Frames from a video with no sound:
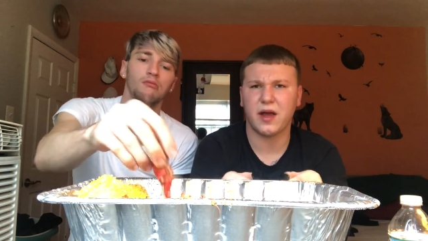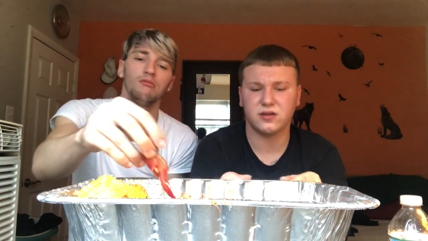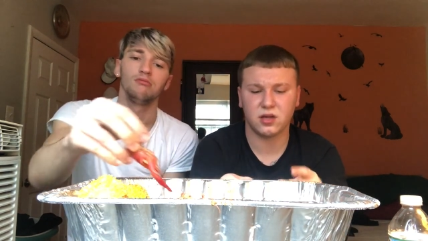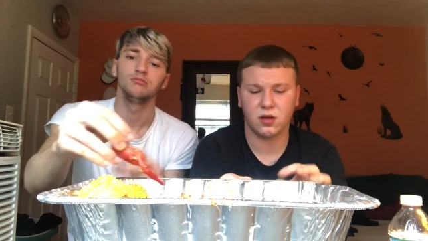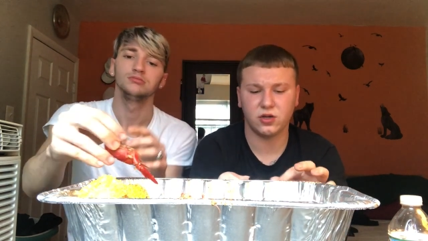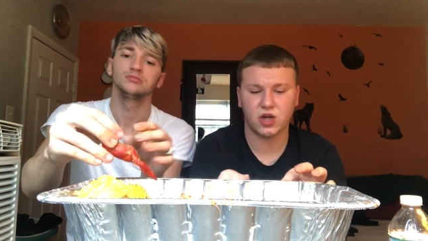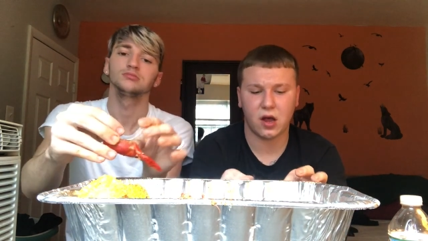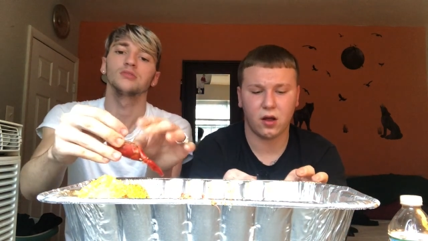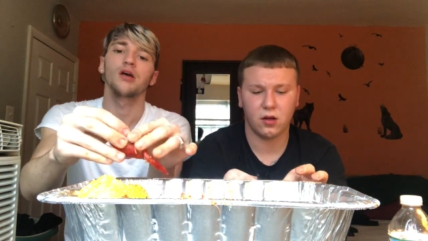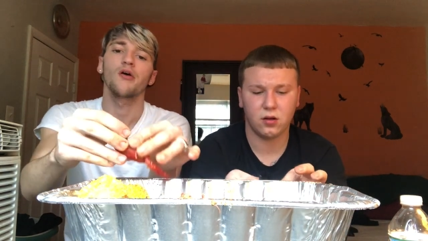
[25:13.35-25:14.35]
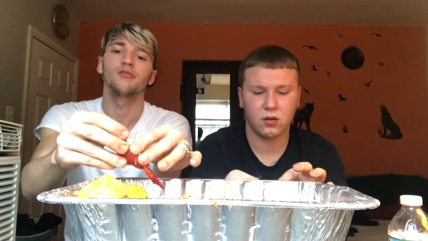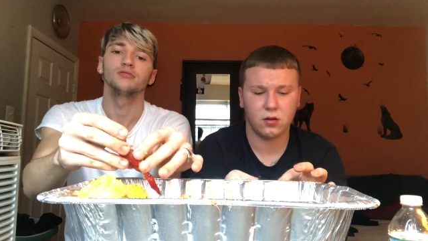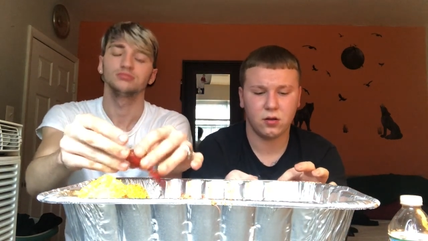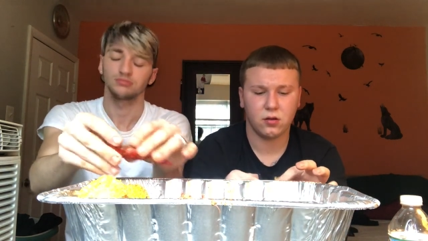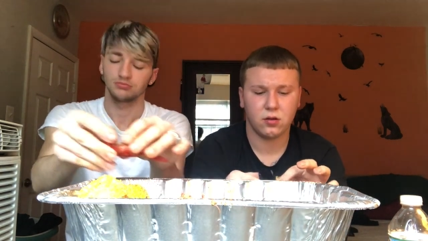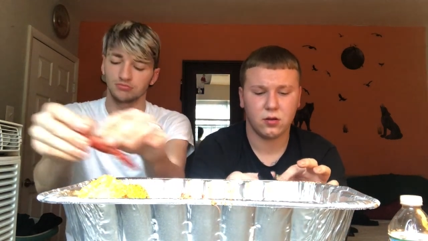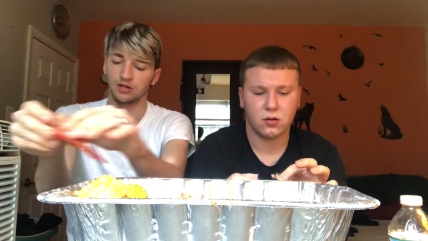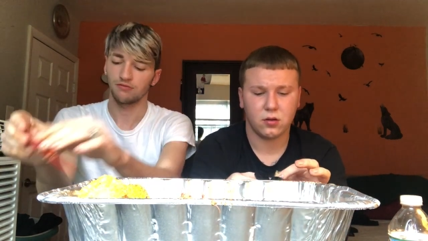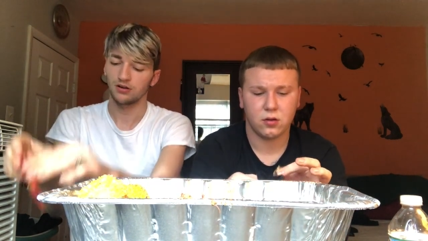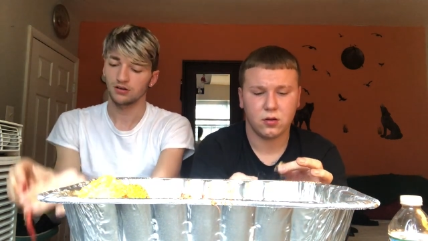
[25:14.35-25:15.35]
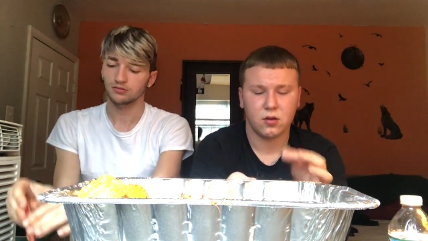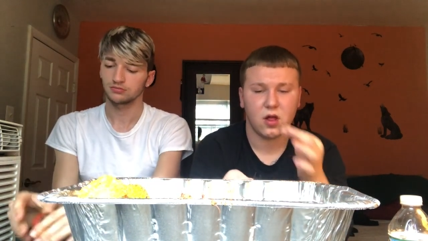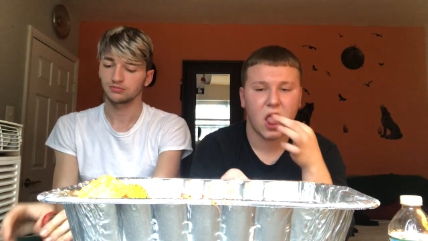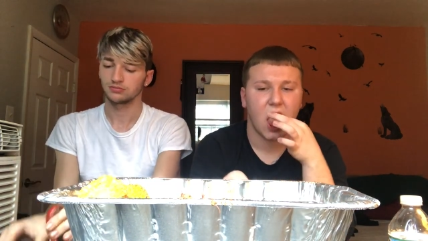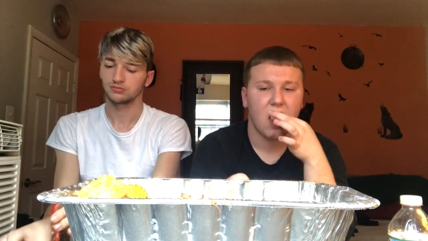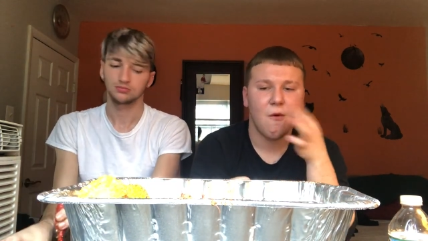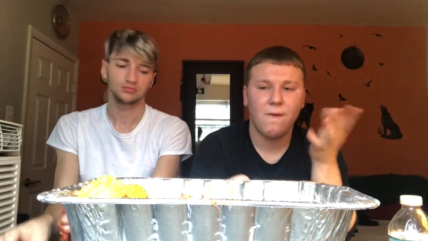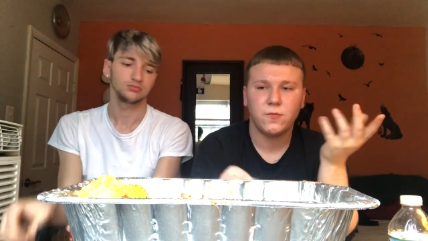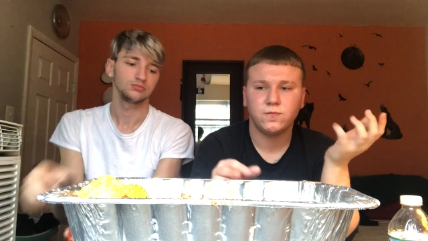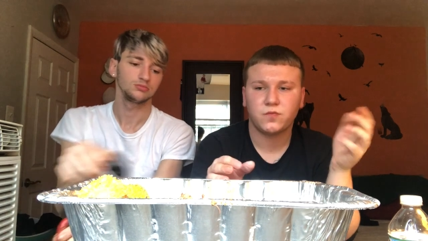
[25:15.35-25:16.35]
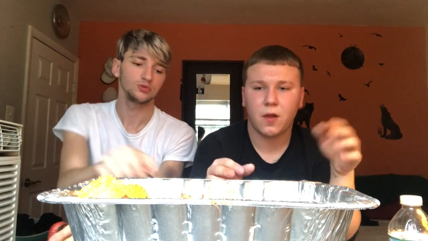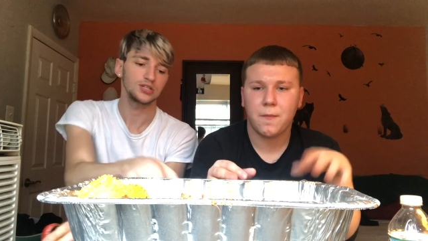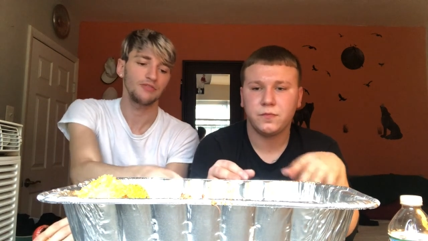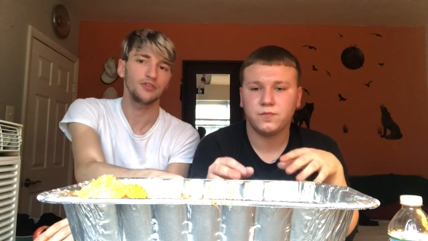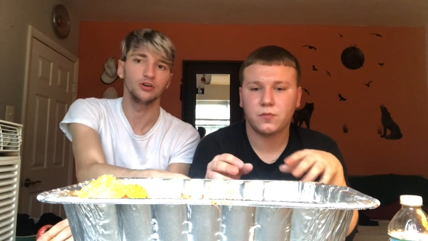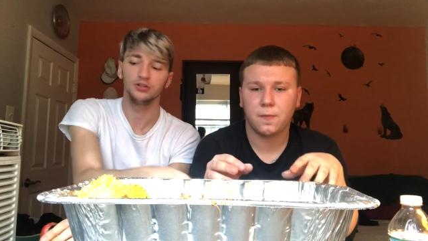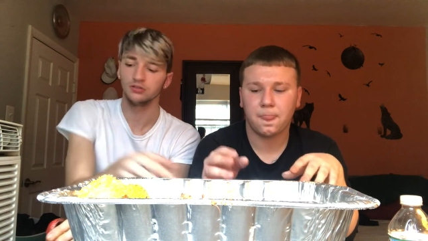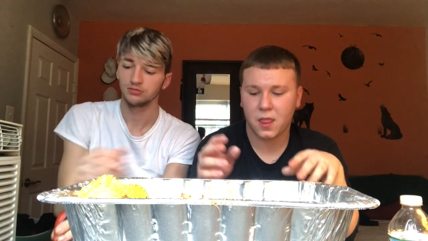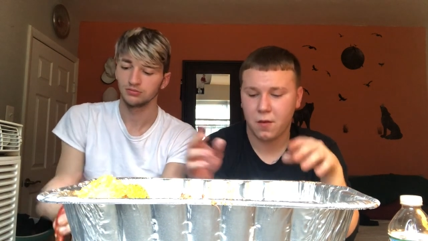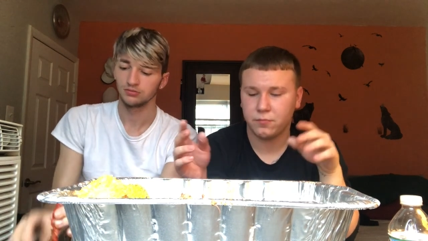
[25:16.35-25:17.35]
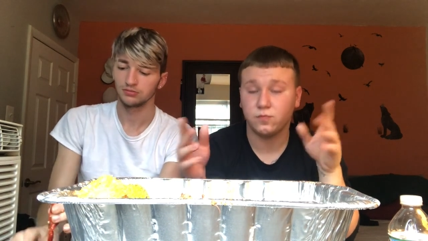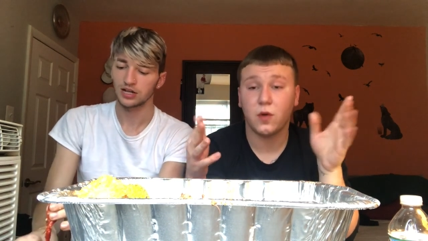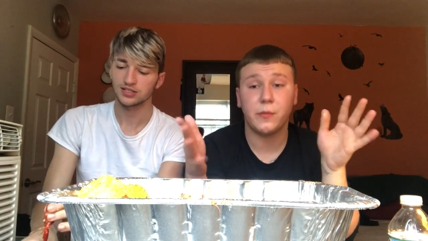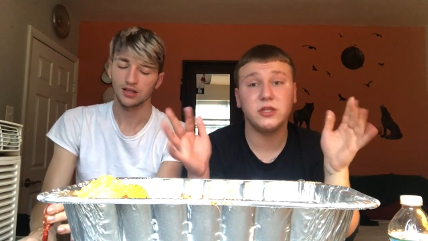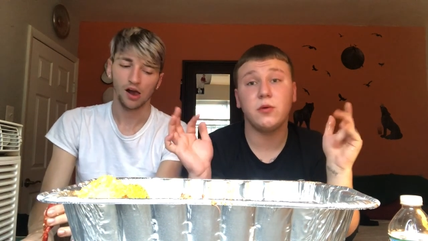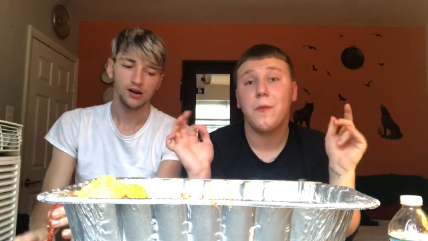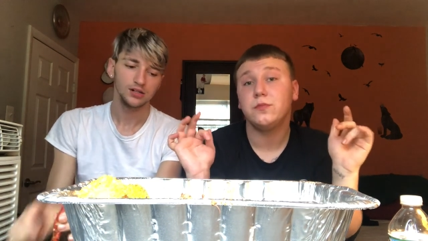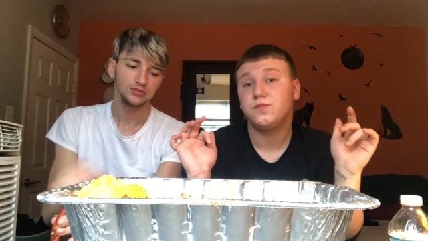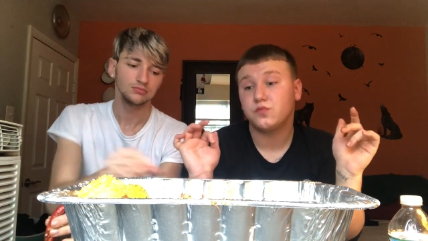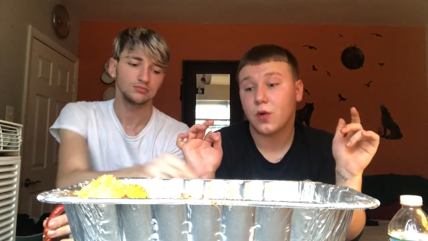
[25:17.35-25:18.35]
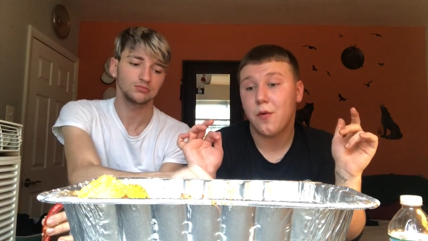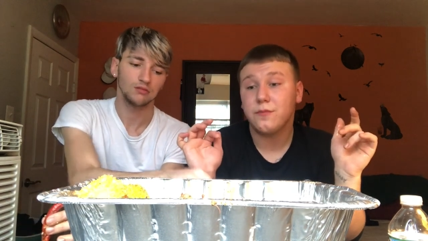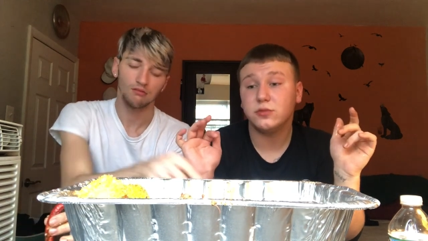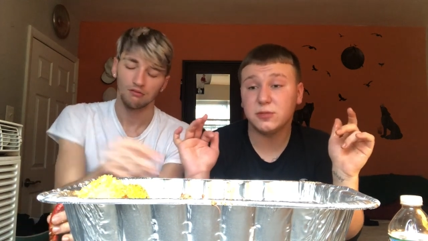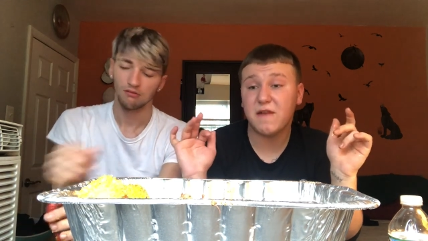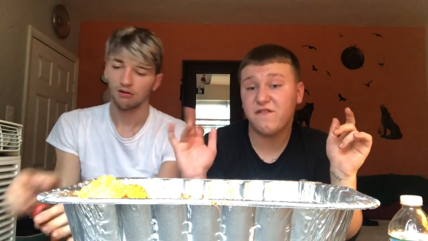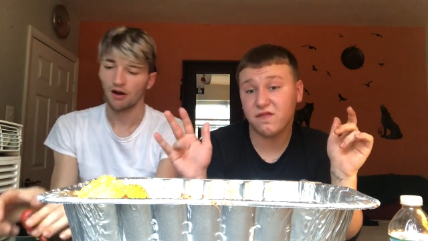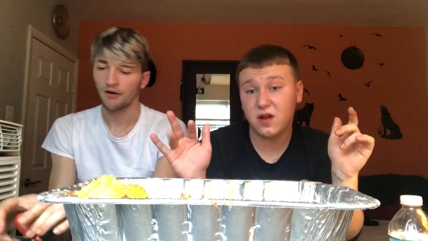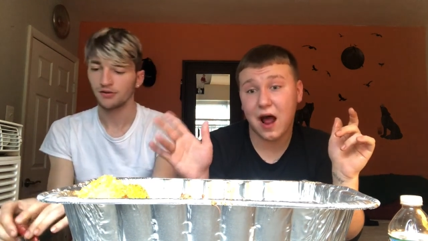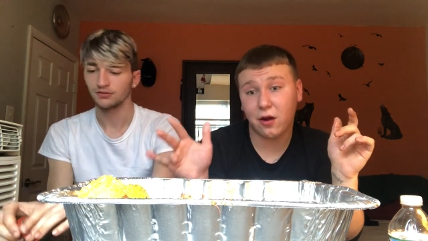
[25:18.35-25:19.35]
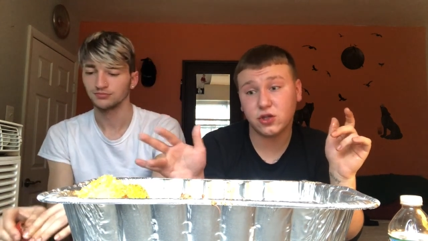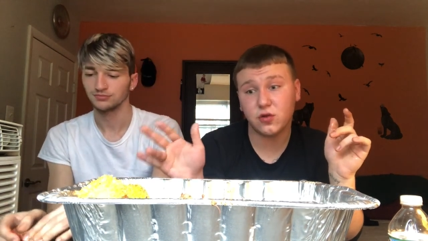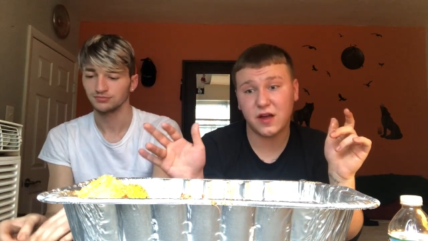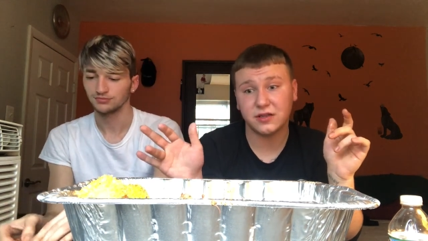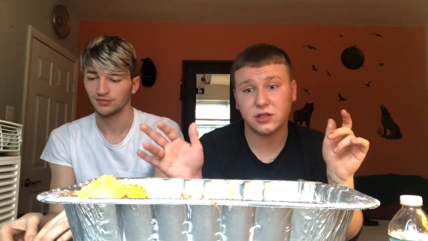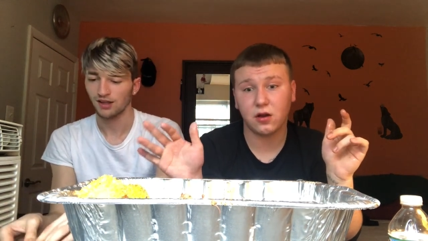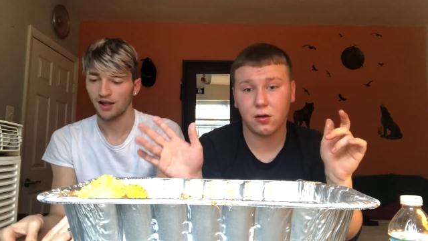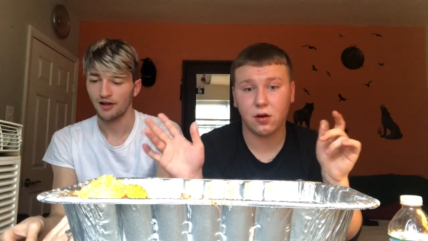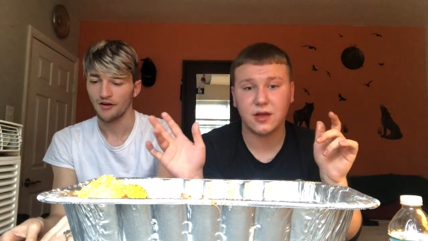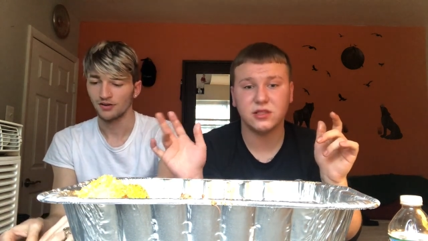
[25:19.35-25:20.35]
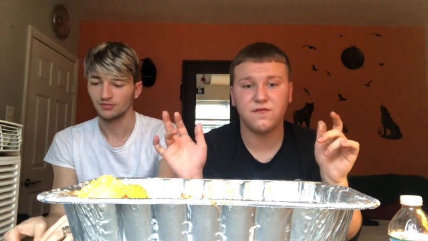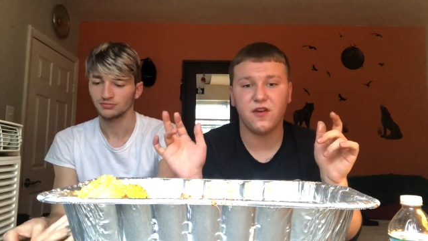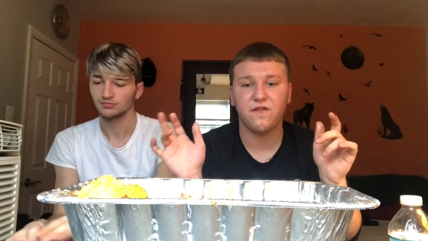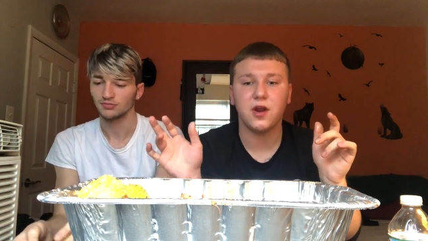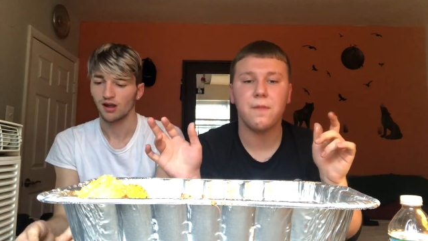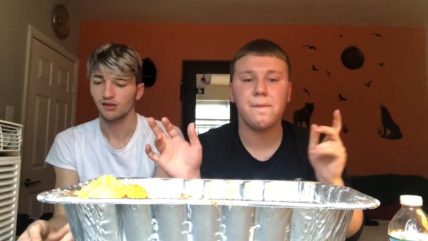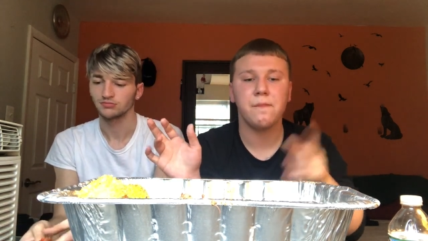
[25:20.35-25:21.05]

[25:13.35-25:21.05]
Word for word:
Speaker 1: legs, like legit. What the fuck? What's that feeling? That's we we spent fifty dollars on this, a little less than fifty